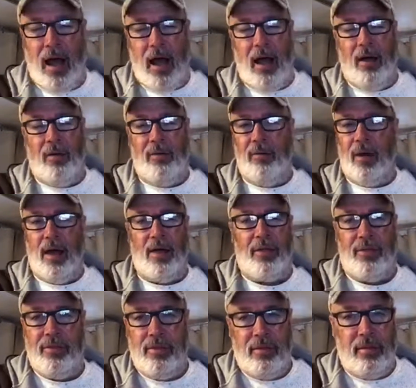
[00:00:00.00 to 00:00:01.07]
with
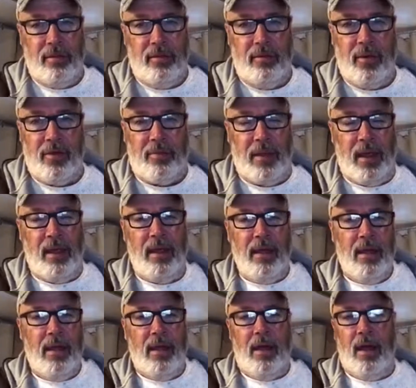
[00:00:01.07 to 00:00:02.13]
me.
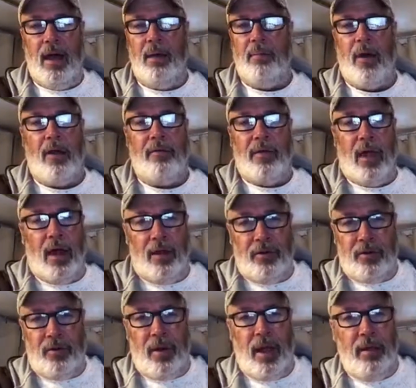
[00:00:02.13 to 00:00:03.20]
RV
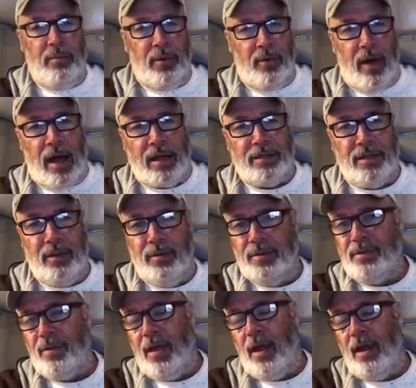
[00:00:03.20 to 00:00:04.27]
Underway, Blue Odyssey
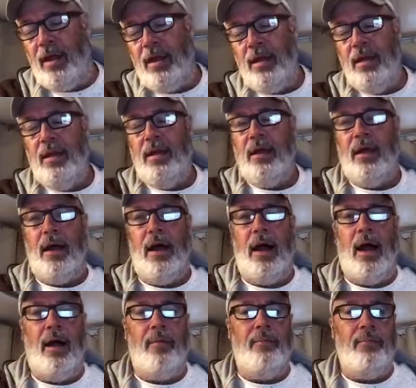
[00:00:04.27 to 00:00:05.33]
was there.
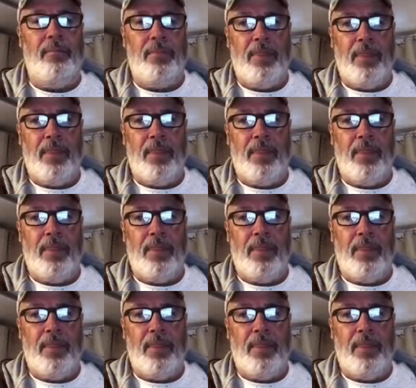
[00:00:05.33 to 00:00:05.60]
What